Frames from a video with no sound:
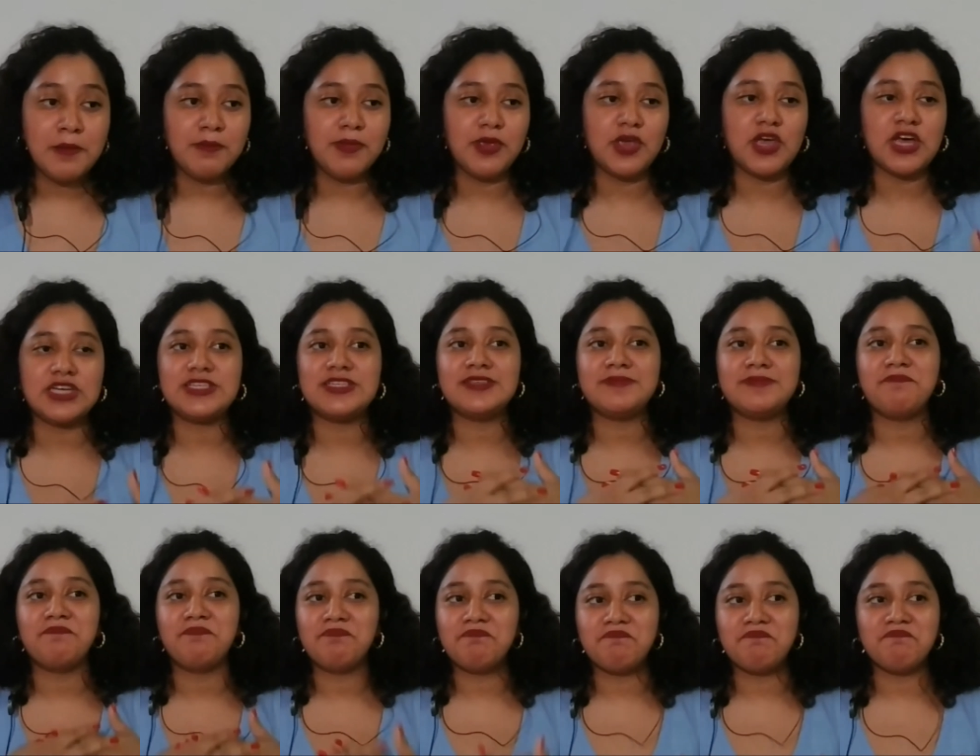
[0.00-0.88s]
Because
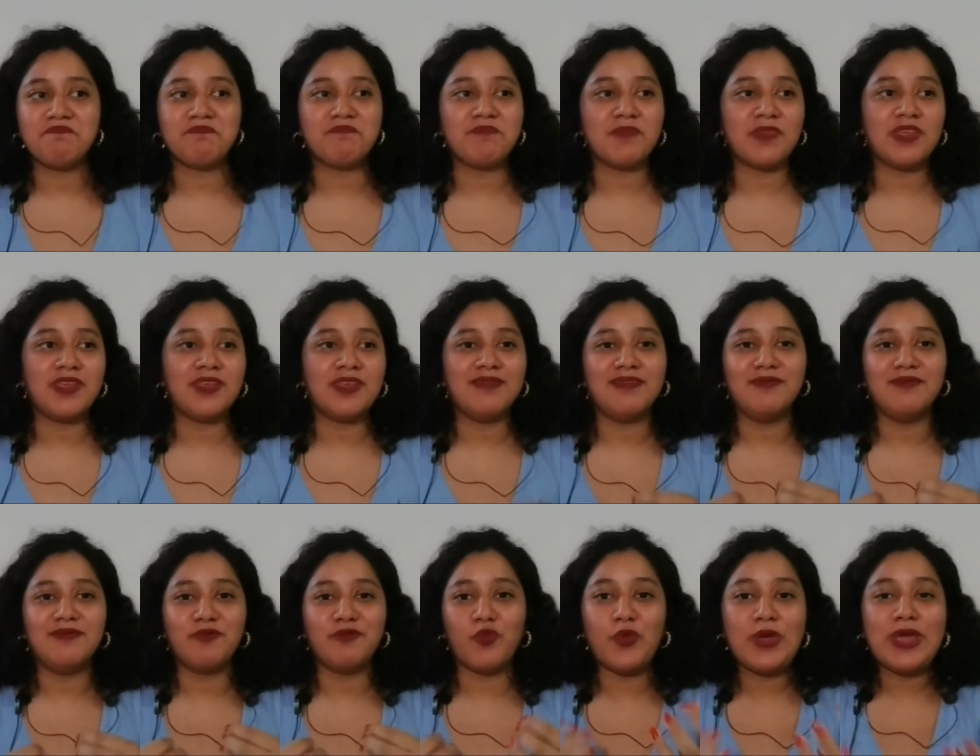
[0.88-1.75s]

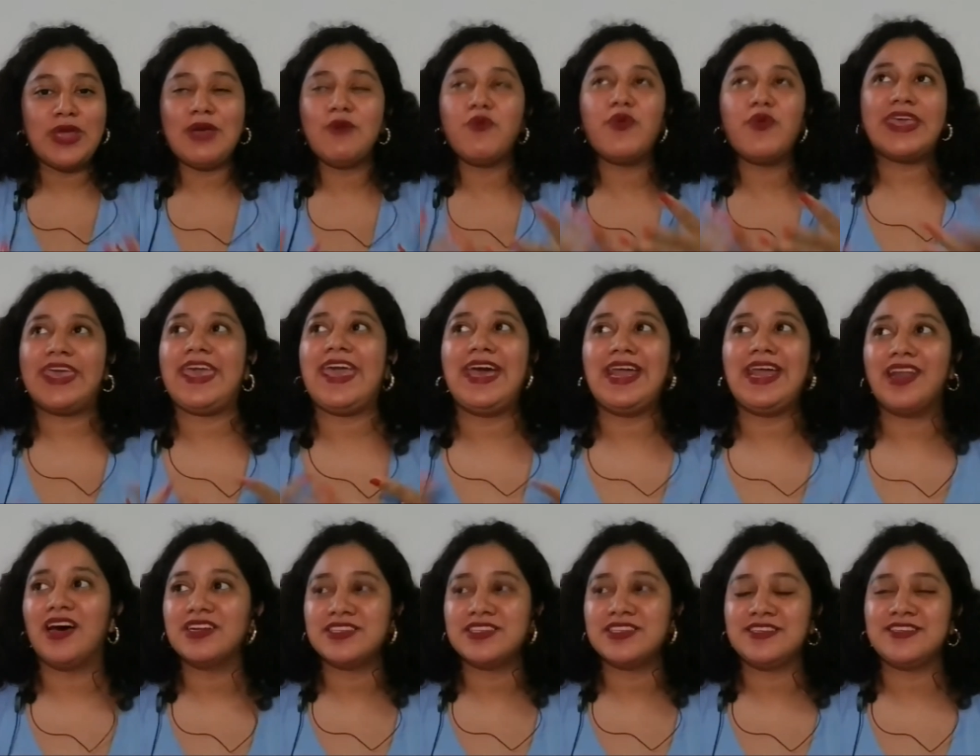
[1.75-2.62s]
We, we
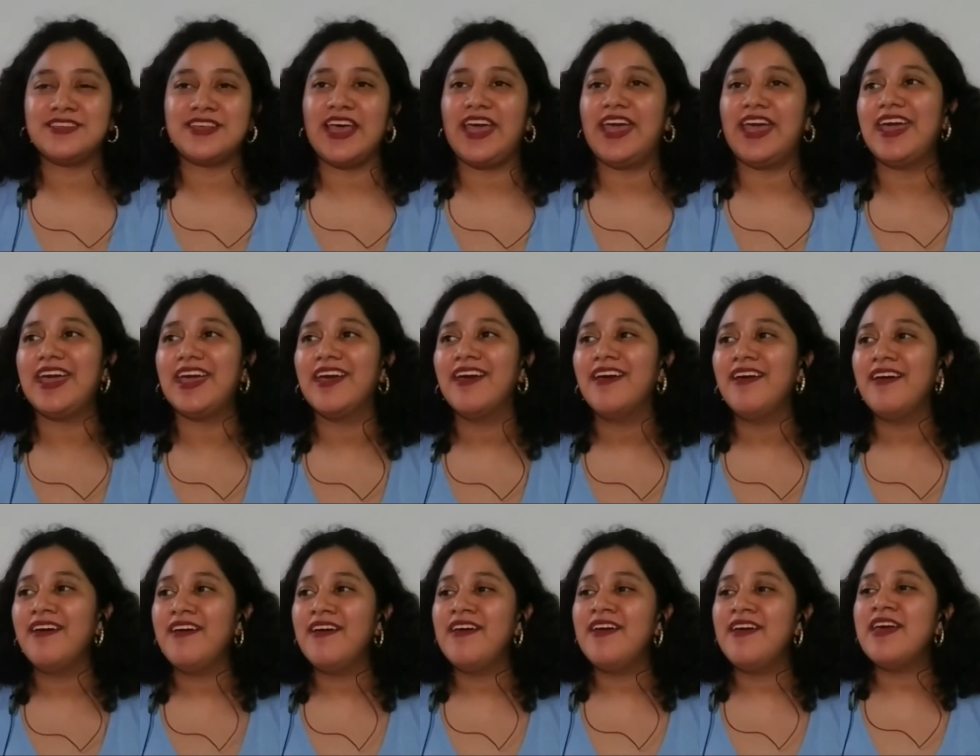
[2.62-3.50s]
cannot say
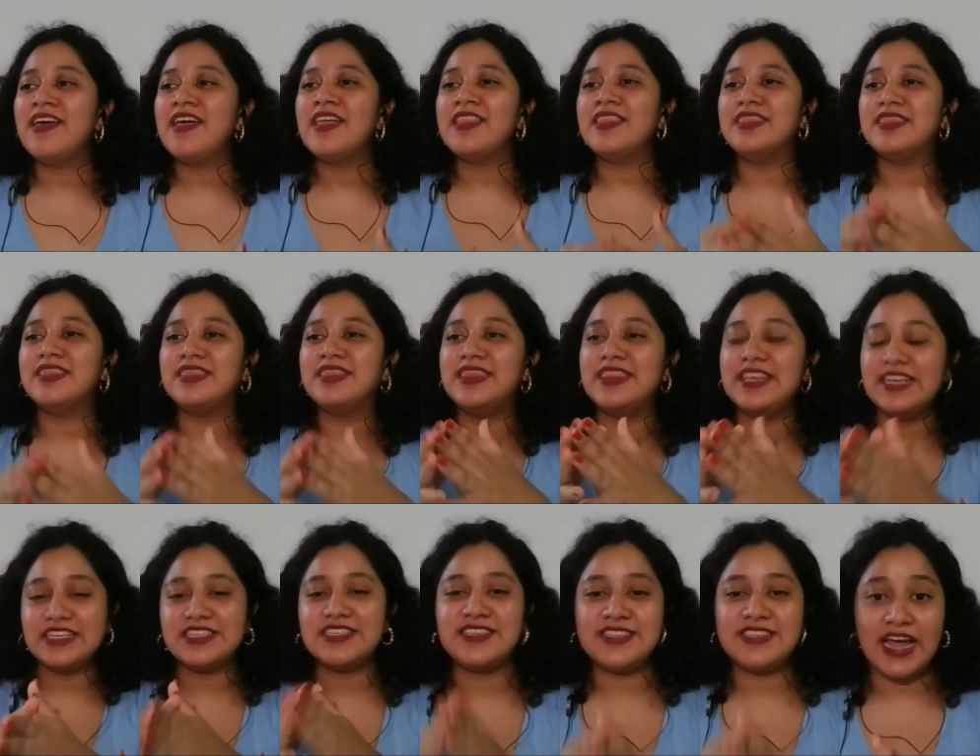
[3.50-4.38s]

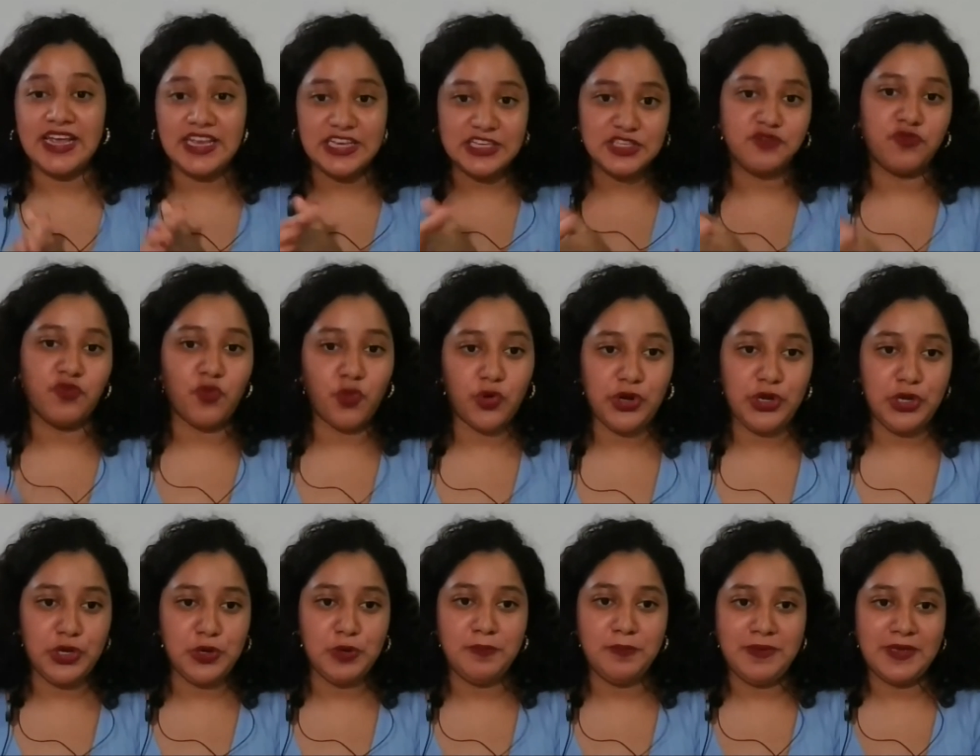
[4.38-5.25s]
this tag is for
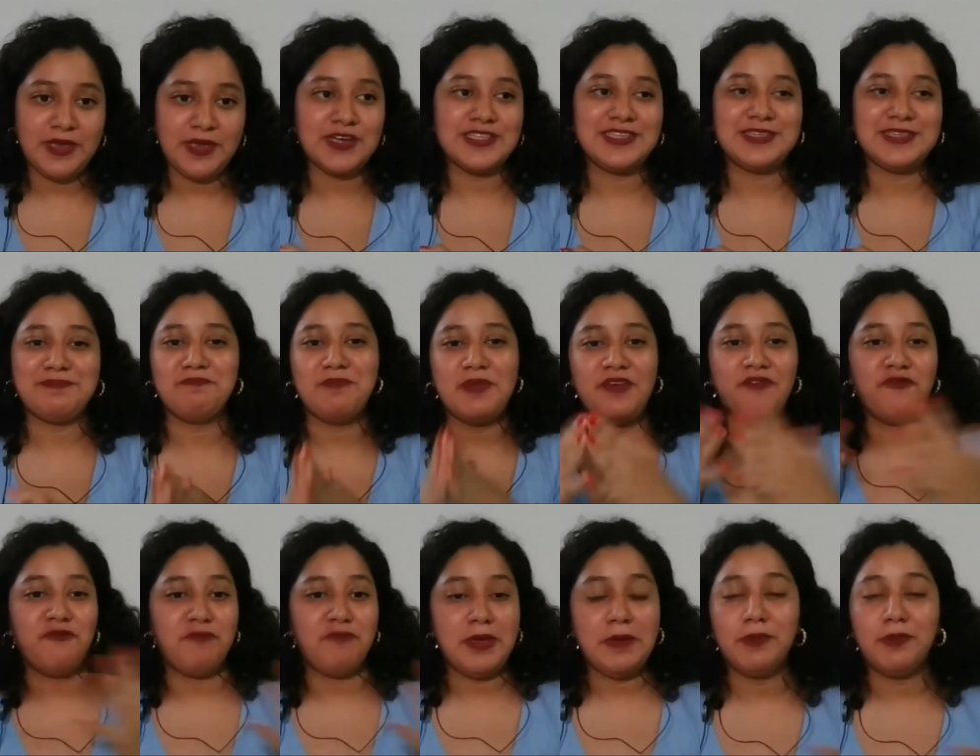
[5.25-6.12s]
you, because if
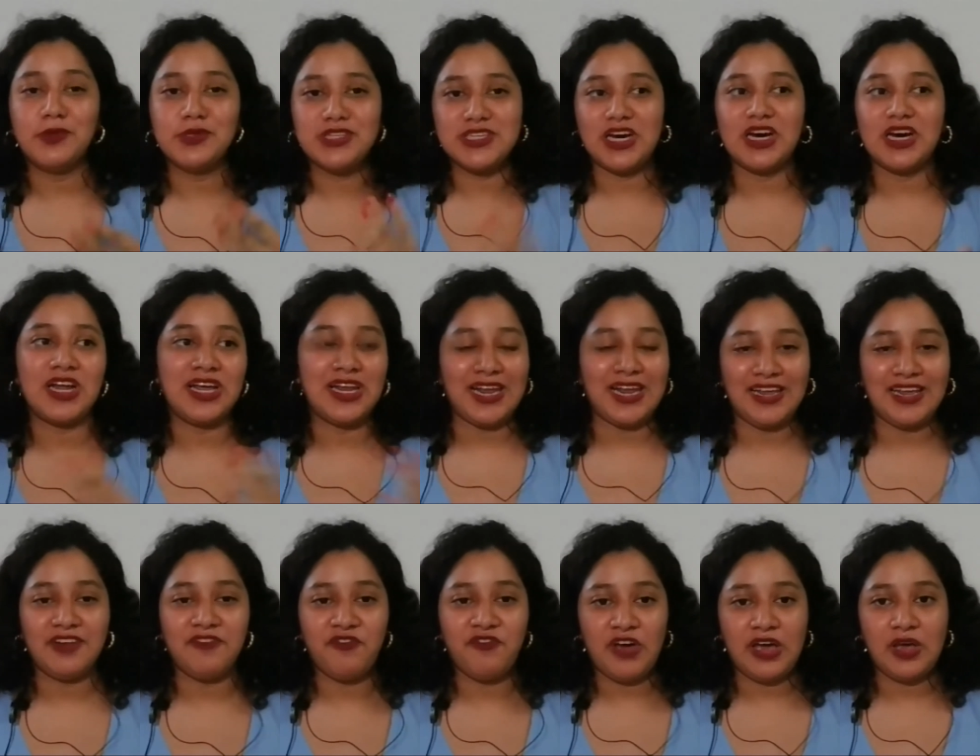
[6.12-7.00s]
people don't
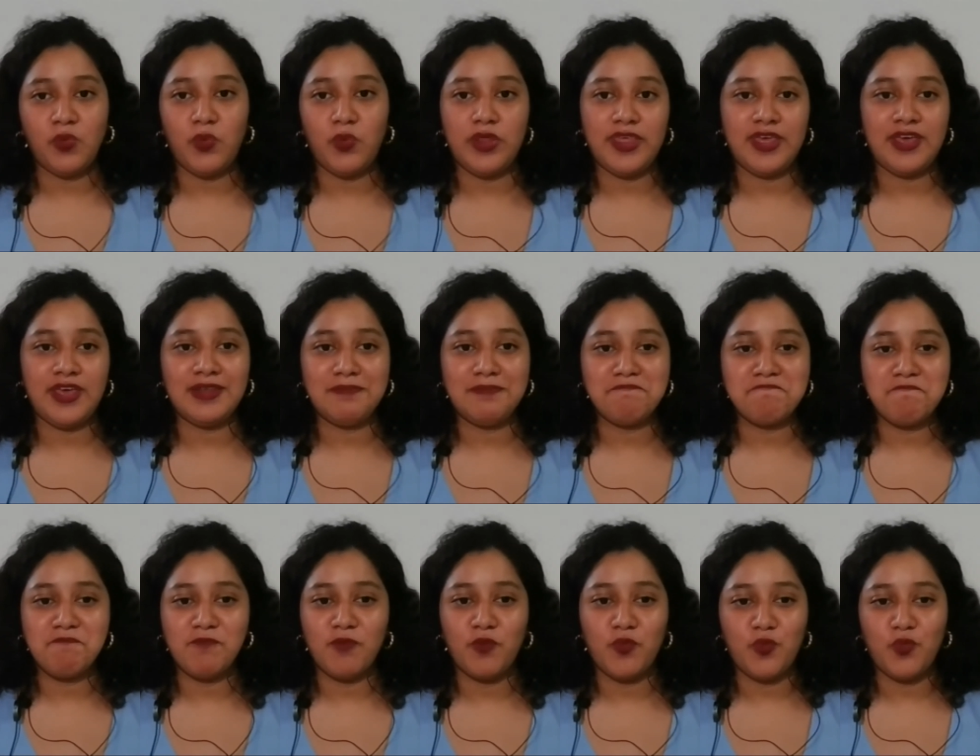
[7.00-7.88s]
identify with it,
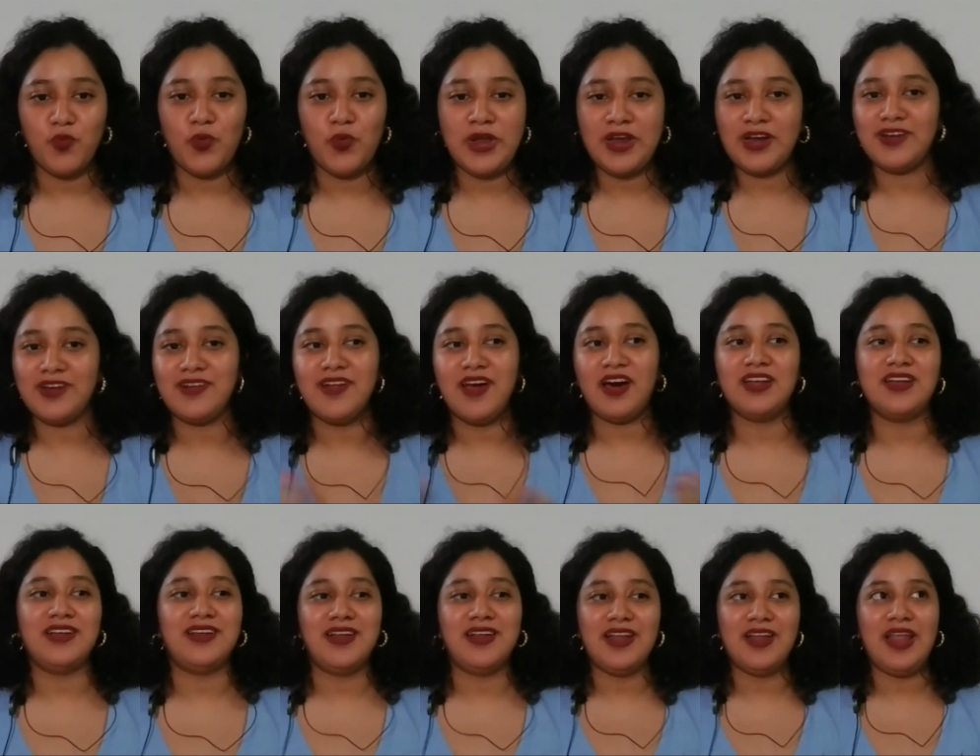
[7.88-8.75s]
we are
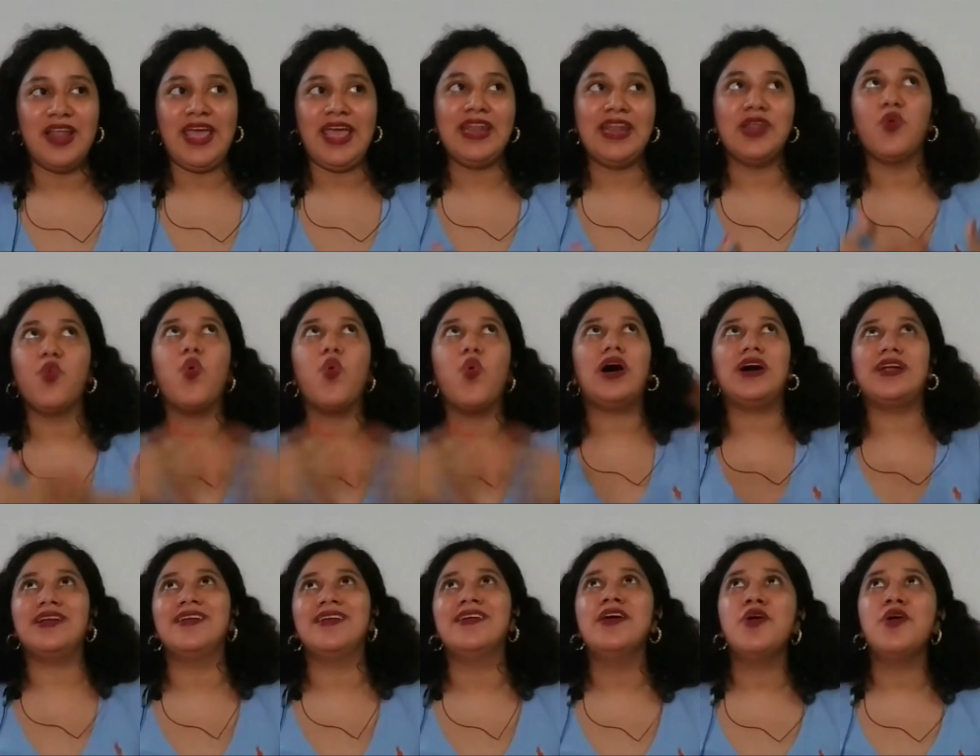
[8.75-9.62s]
not
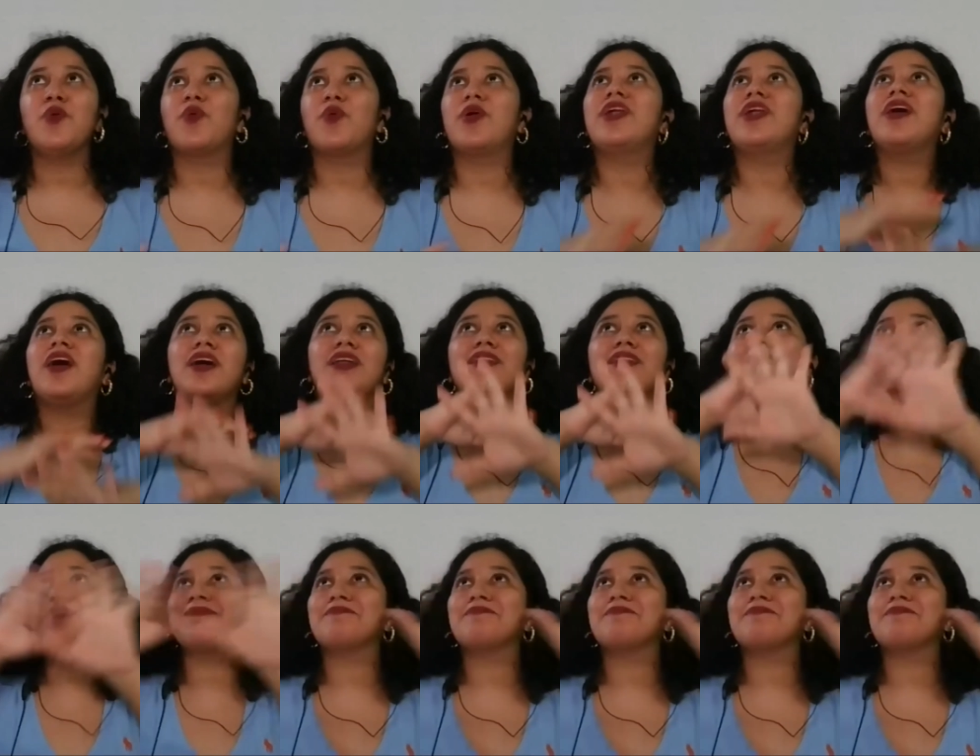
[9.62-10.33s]
anyone, we're not